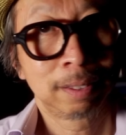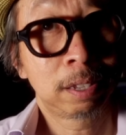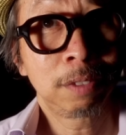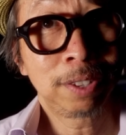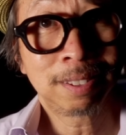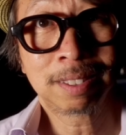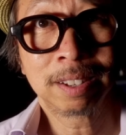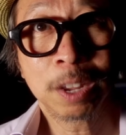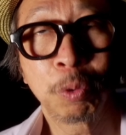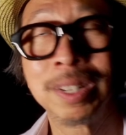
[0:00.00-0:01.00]
TVs
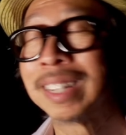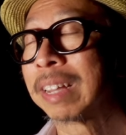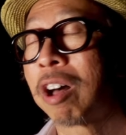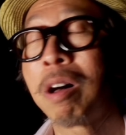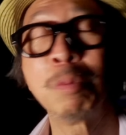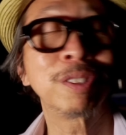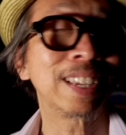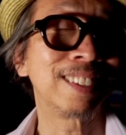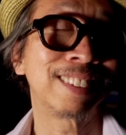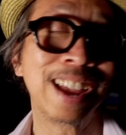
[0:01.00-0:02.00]
today would look almost
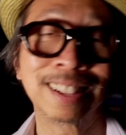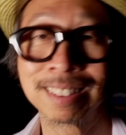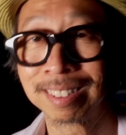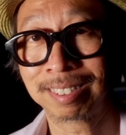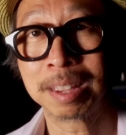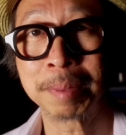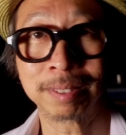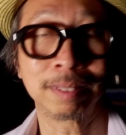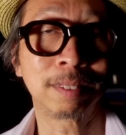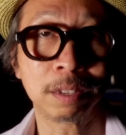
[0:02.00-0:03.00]
exactly the same
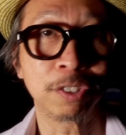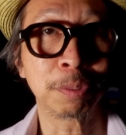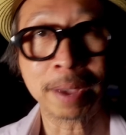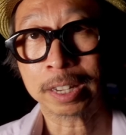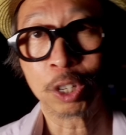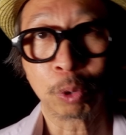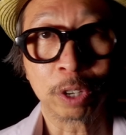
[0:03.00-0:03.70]
as the TVs back in